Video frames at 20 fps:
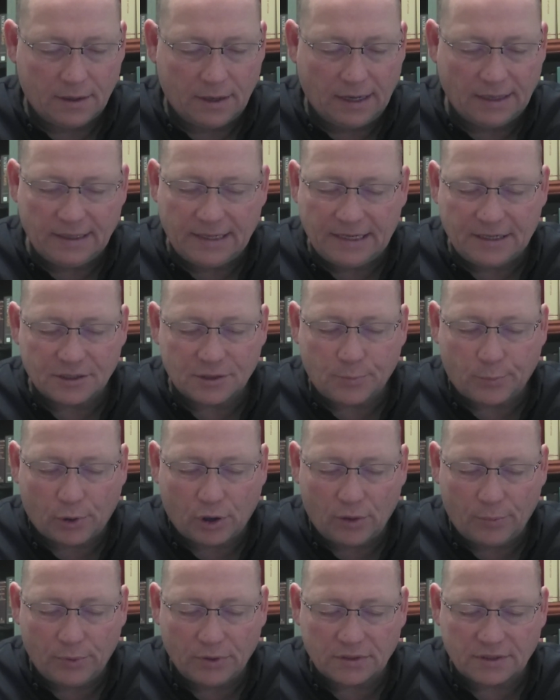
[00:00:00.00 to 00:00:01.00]
unto his
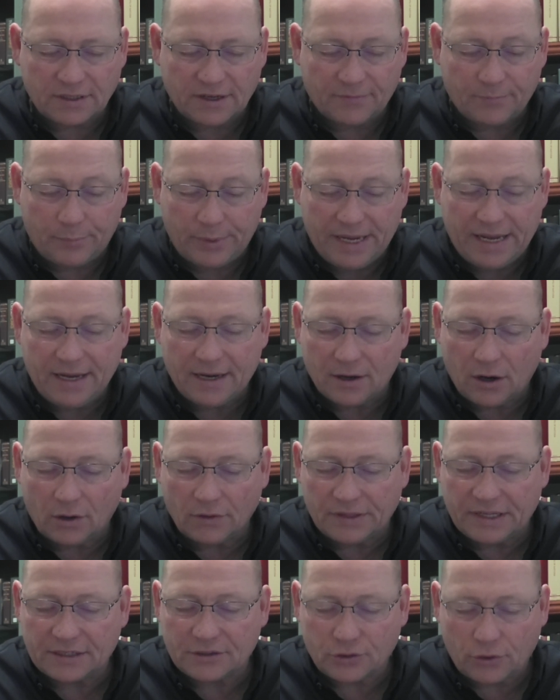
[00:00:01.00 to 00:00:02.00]
purpose of being
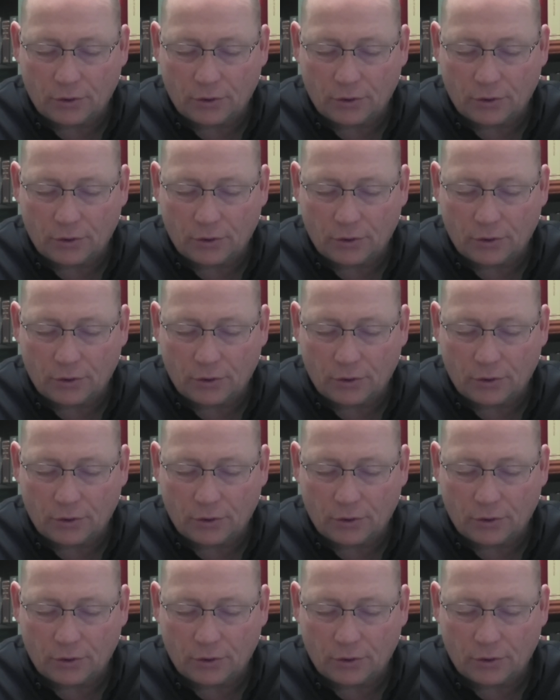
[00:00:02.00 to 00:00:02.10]
on this